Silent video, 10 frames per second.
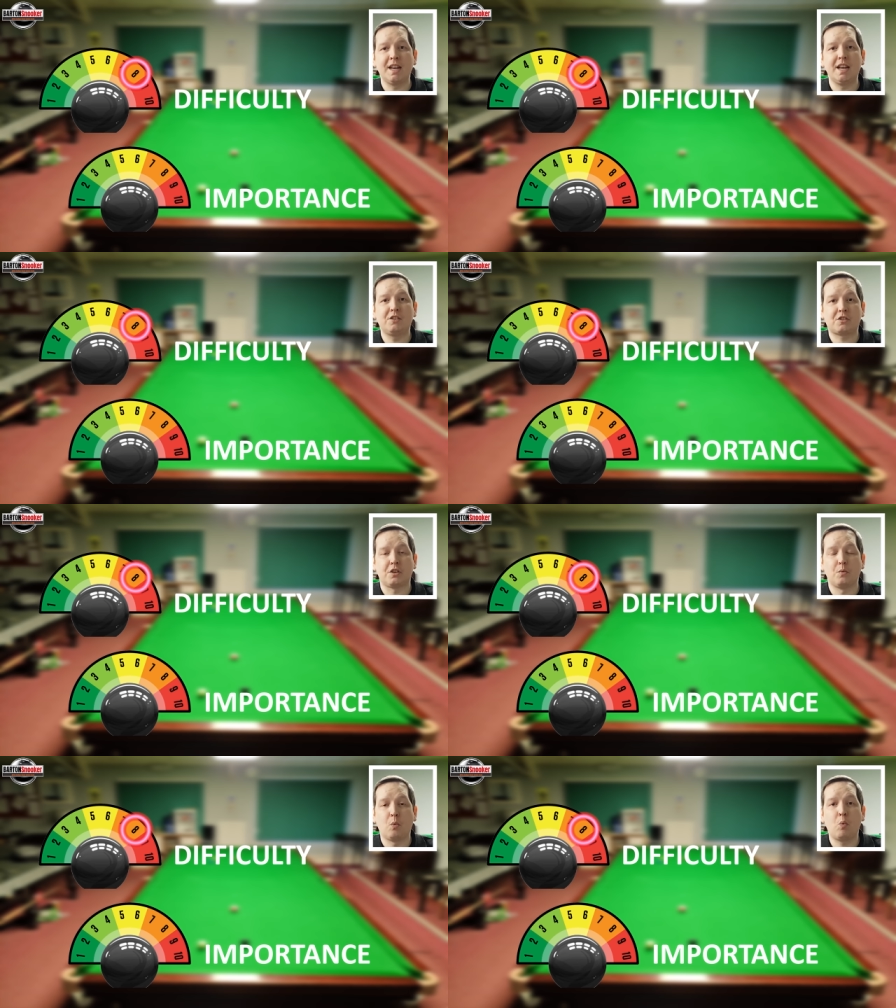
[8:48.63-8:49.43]
needs
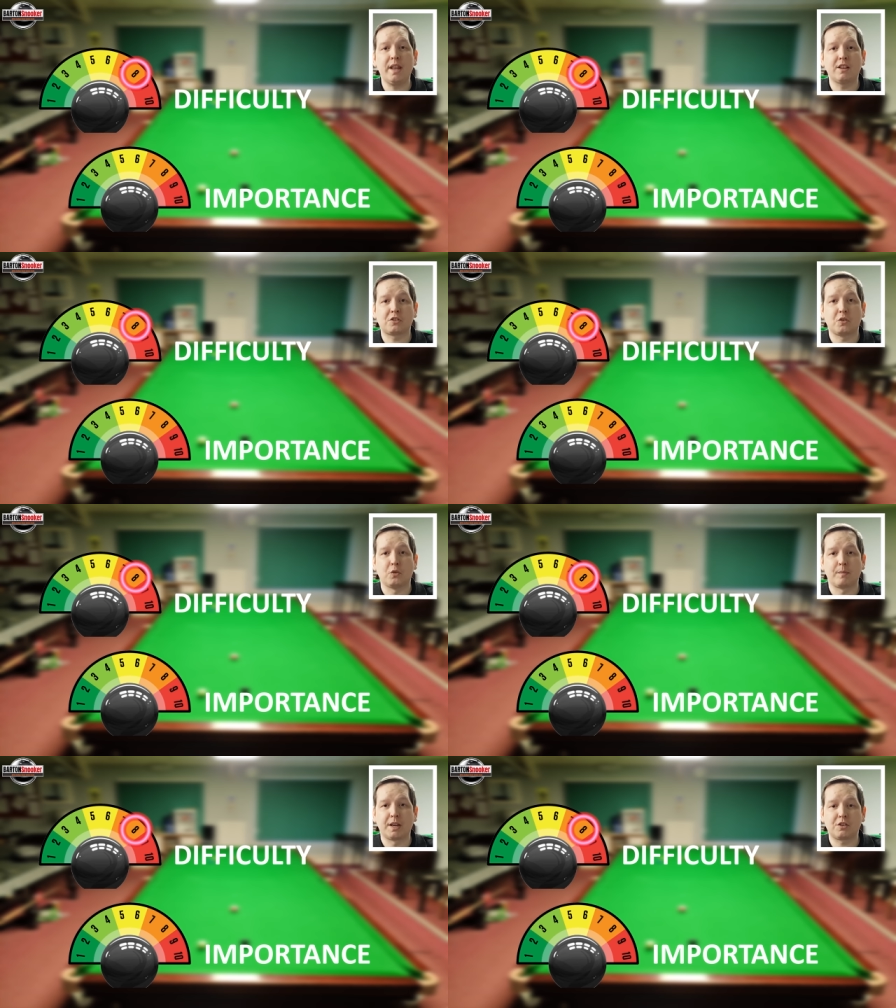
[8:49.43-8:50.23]
to win the
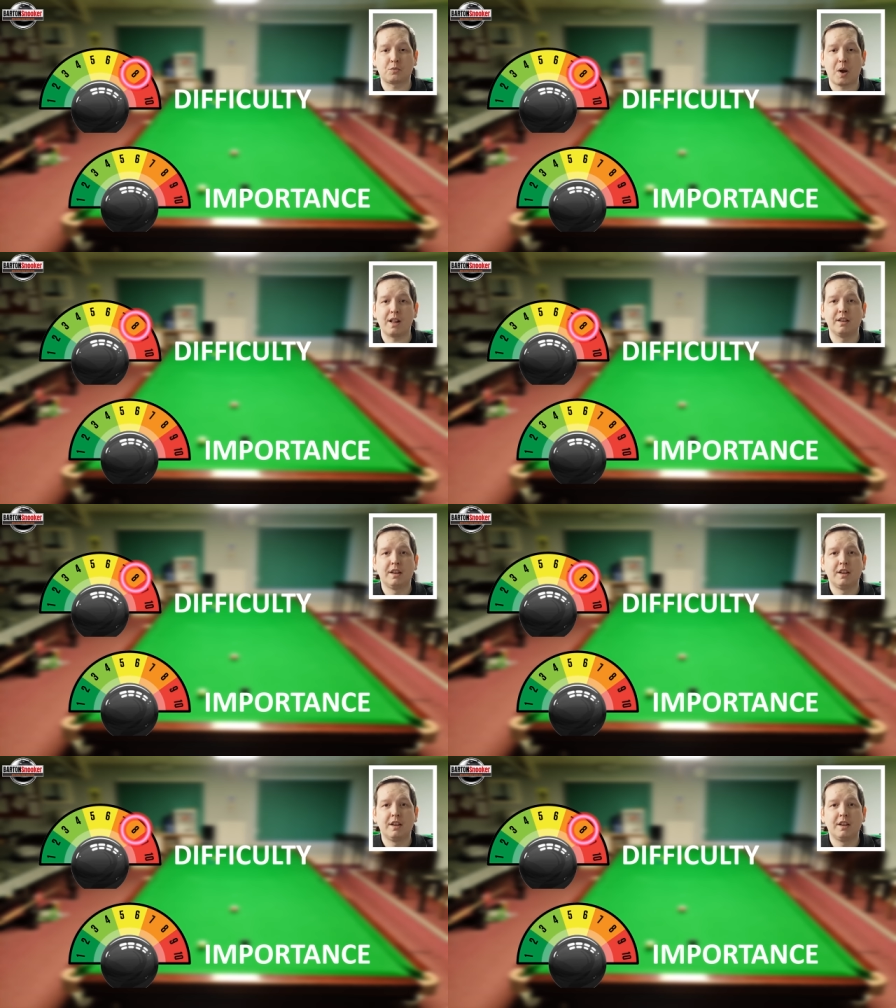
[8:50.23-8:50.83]
tournament as well.